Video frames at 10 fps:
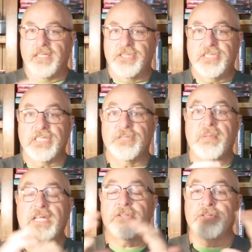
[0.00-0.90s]
Just the
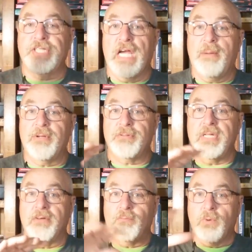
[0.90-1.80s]
spatial
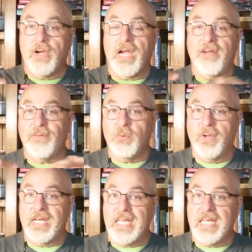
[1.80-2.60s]
geometry of where everyone